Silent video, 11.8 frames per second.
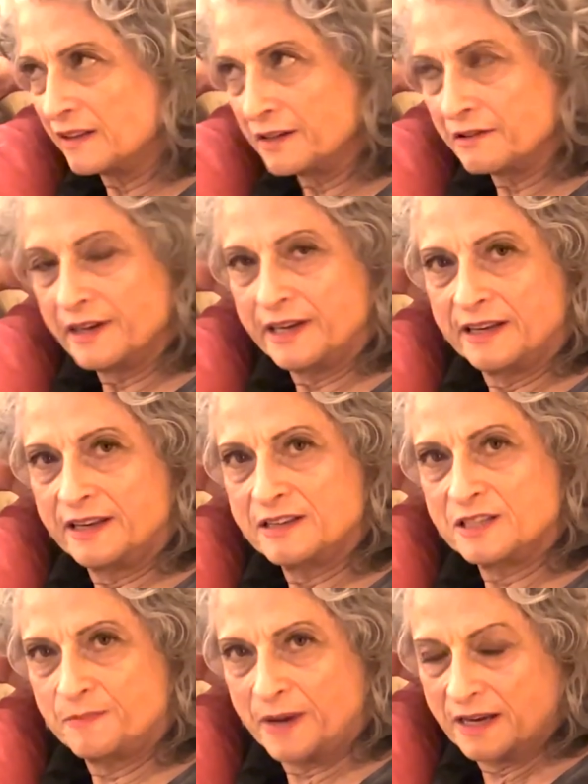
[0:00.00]
clearing any
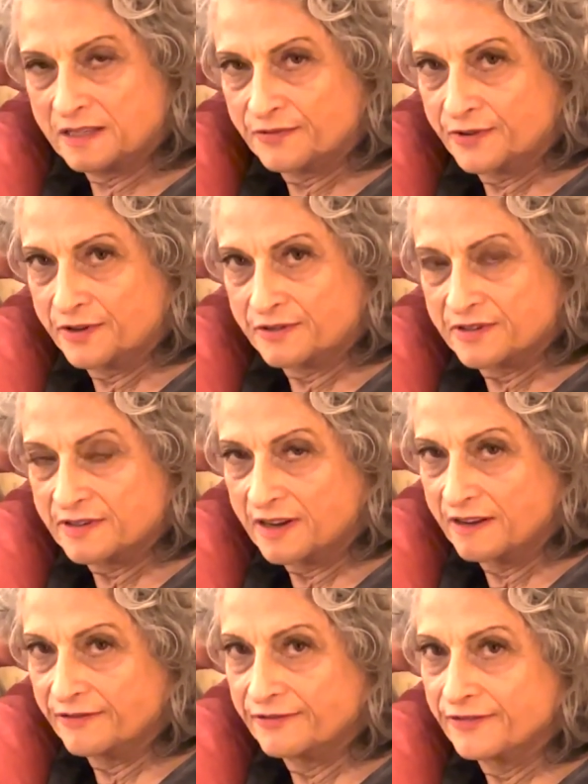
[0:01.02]
space for your
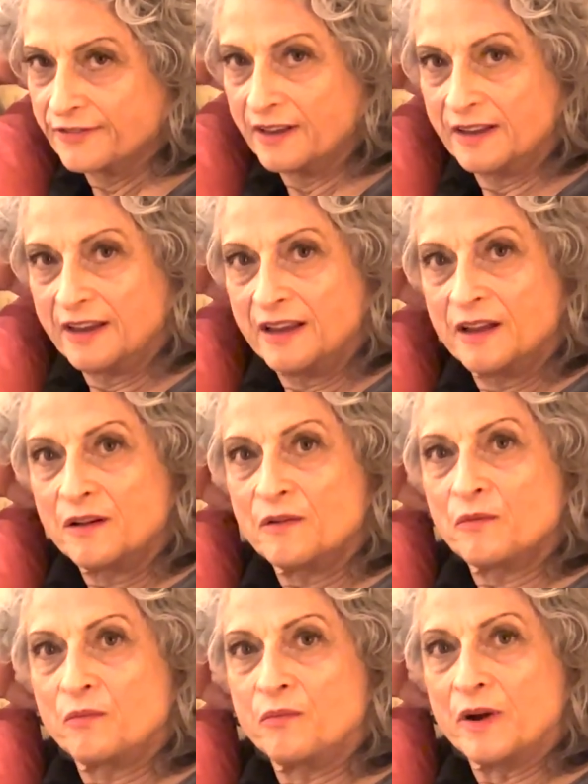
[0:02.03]
stuff.
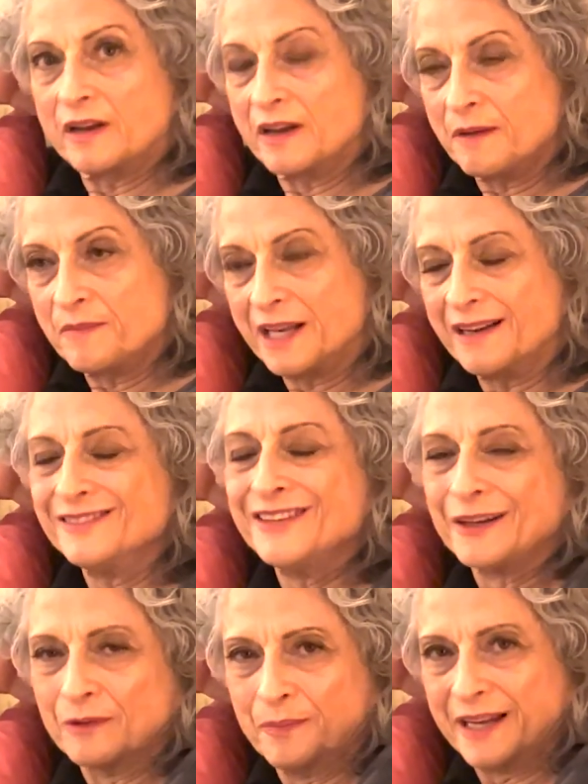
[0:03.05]
I mean, a
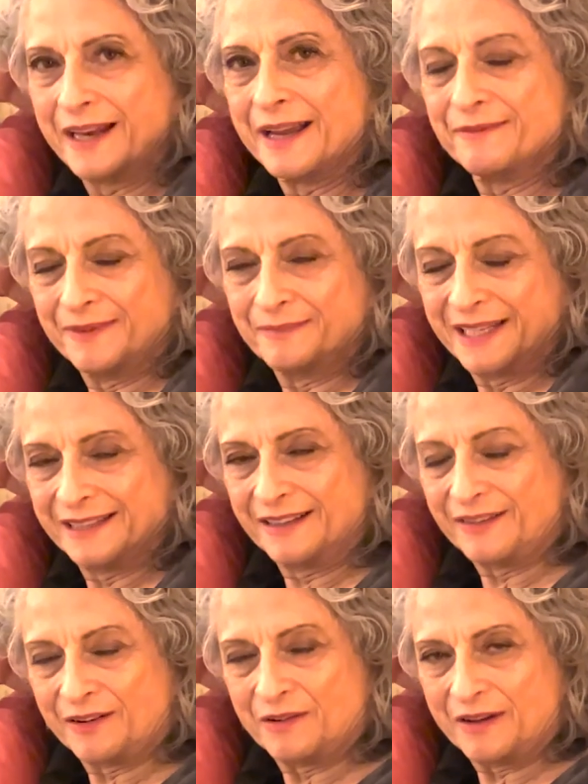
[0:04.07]
little bit. I, I mean, you
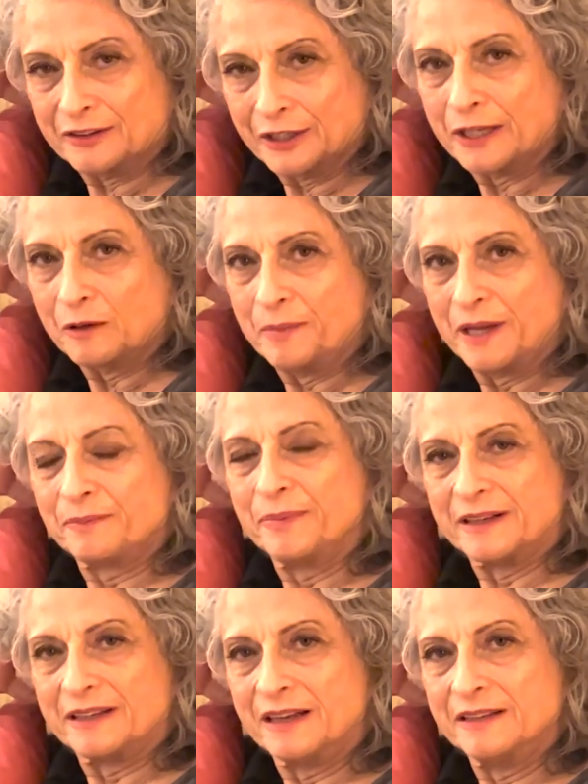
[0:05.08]
know, right. a little bit,
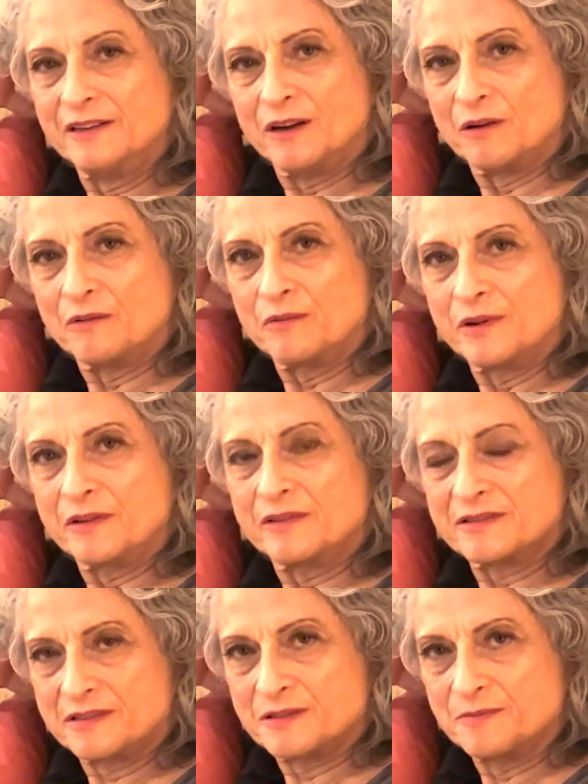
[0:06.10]
but uh, no,
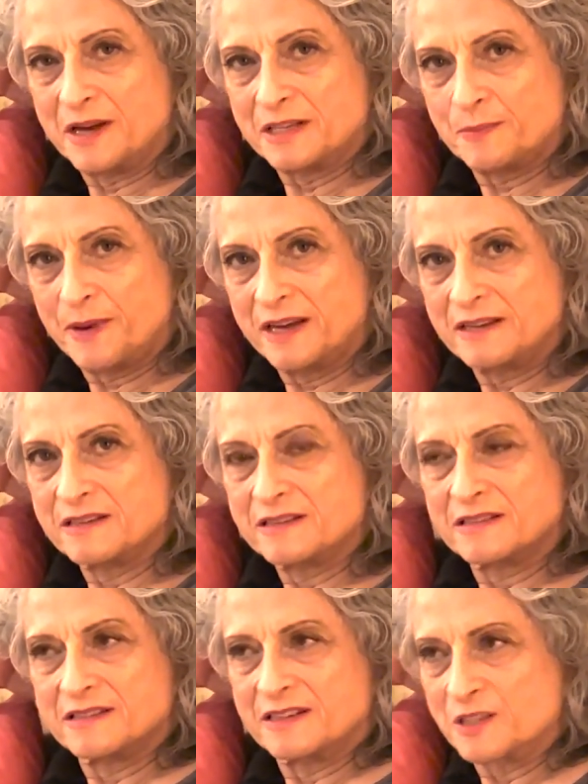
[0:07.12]
this is my space.
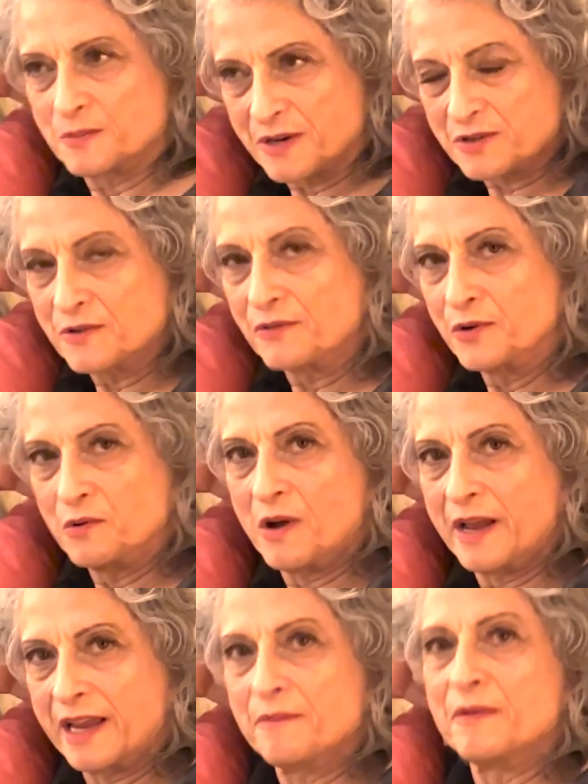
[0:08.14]
This is an expression of who
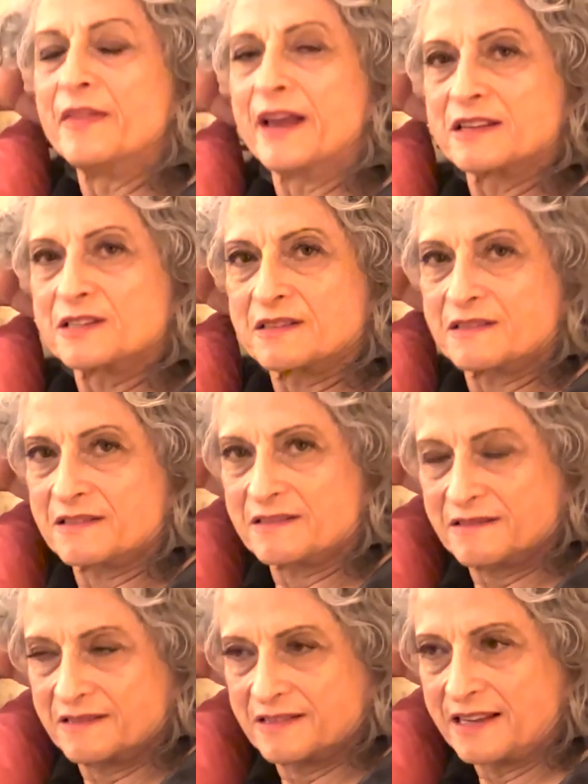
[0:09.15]
I am, and that's
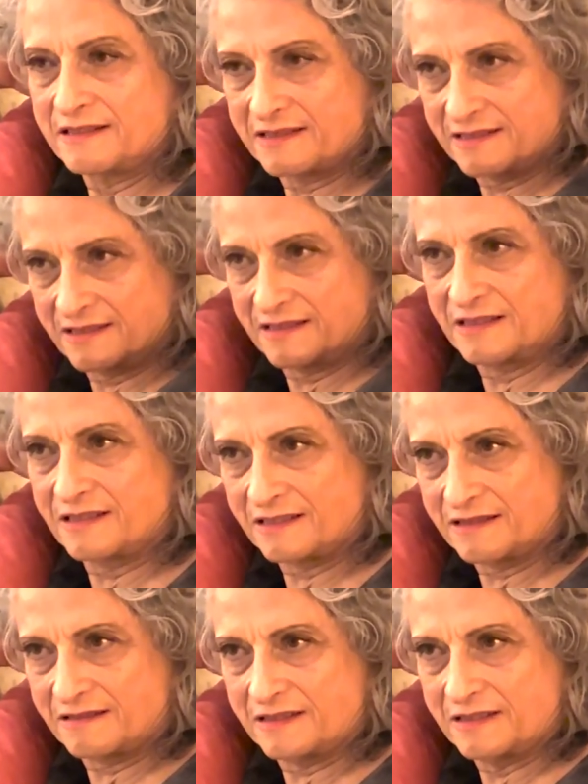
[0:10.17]
that's
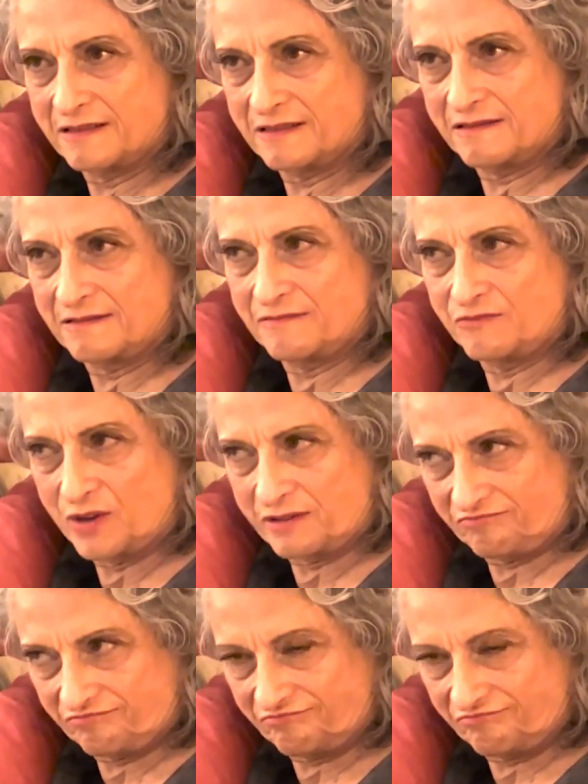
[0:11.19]
what